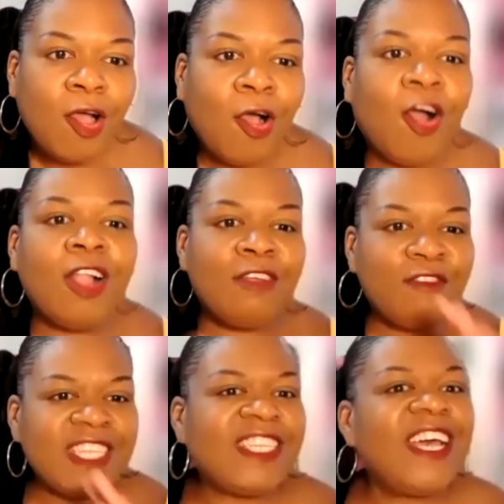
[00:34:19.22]
all of
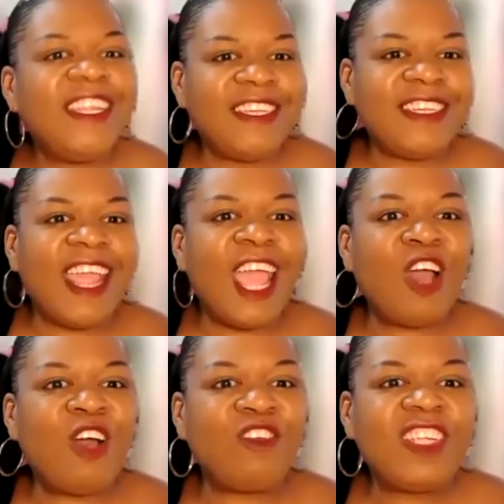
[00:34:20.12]
a sudden
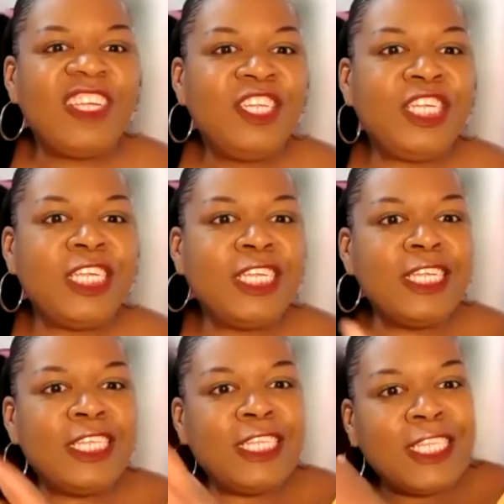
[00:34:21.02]
now she
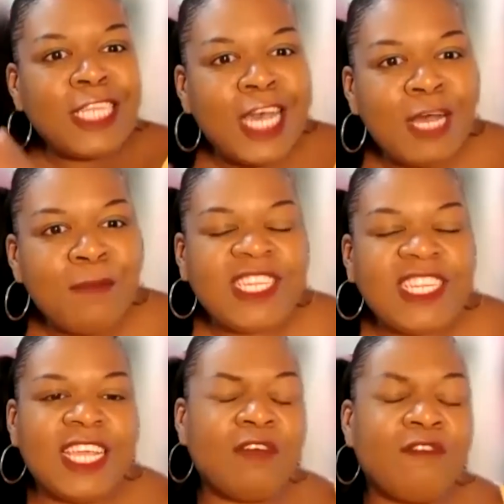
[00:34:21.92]
gets this
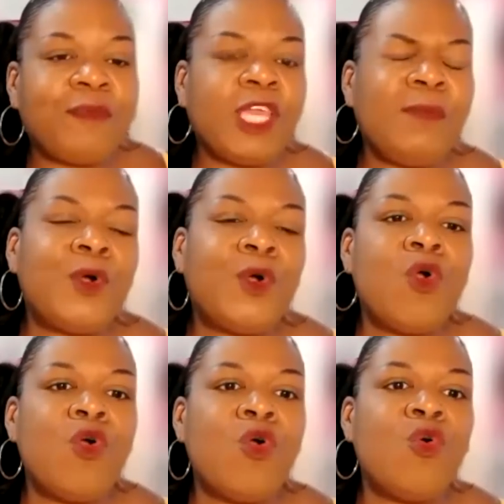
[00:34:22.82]
uptick of people
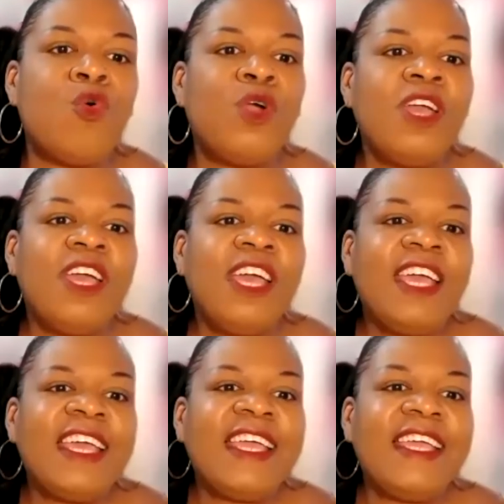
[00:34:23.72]
who
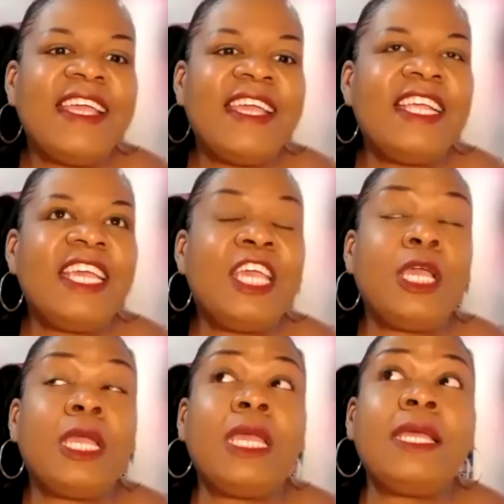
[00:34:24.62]
it, it
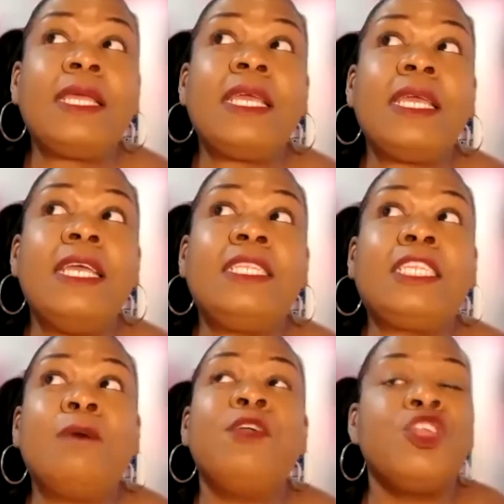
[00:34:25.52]
it it's
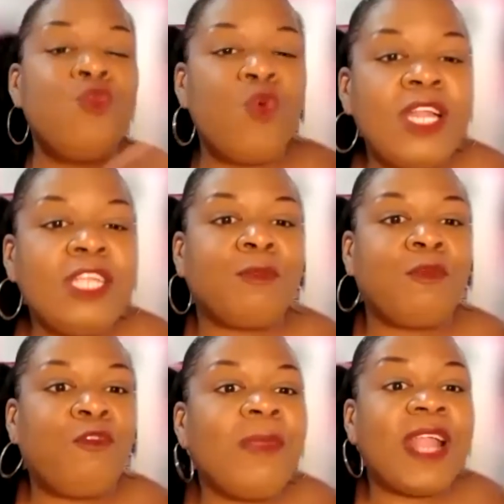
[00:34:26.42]
something you want as a
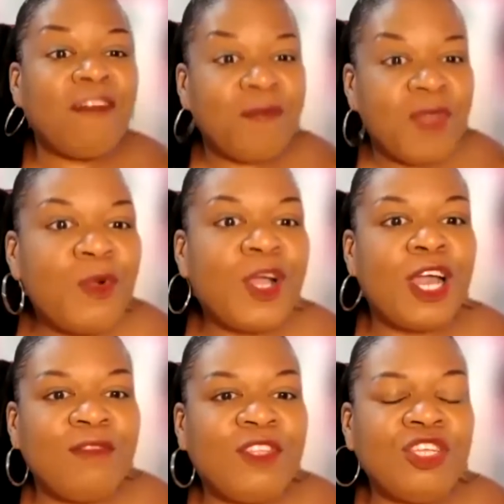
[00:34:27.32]
performer to have people
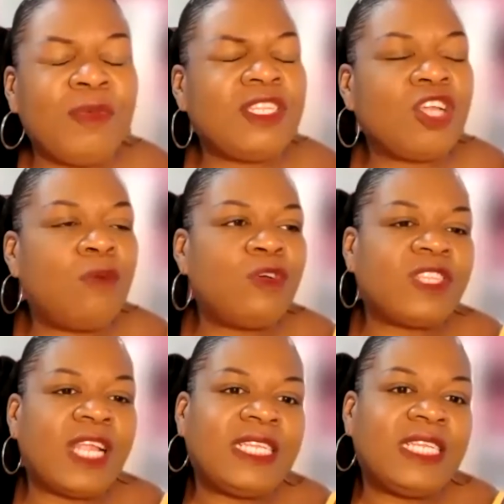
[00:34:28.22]
come to you, but it's almost
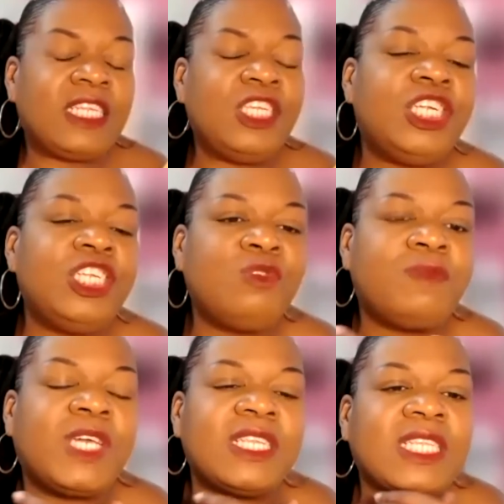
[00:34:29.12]
like disingenuous
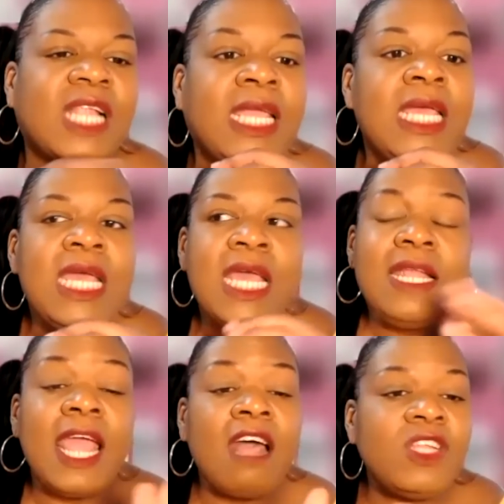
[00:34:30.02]
because it's like
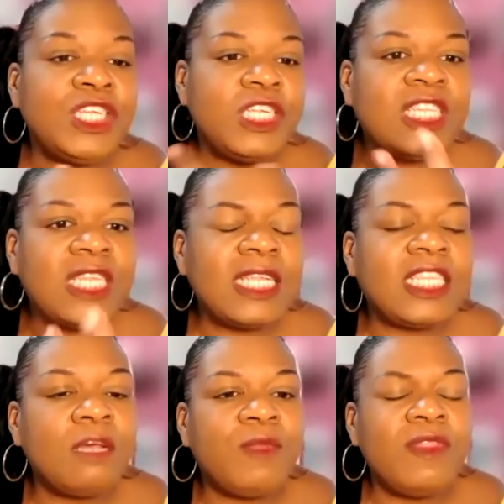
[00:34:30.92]
now that she's saying
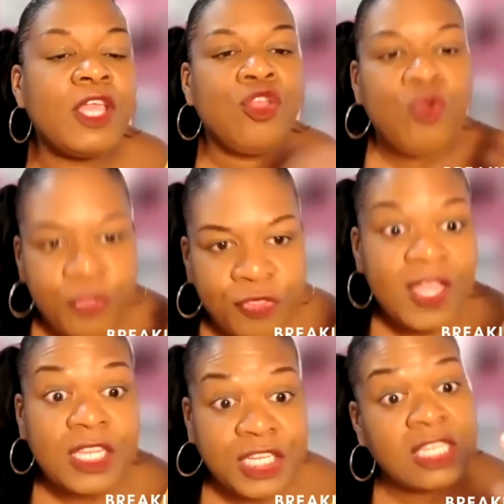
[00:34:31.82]
something that you
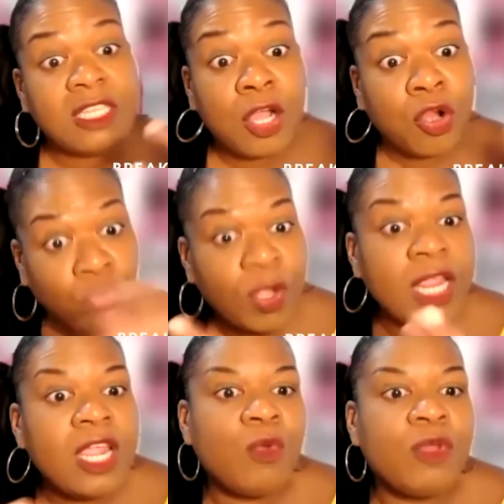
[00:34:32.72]
think she's
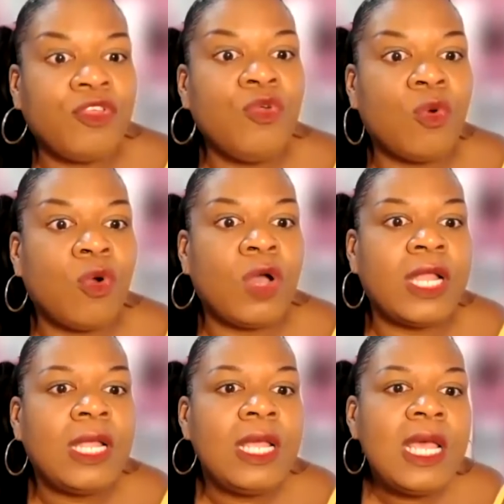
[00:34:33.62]
agreeing with you on,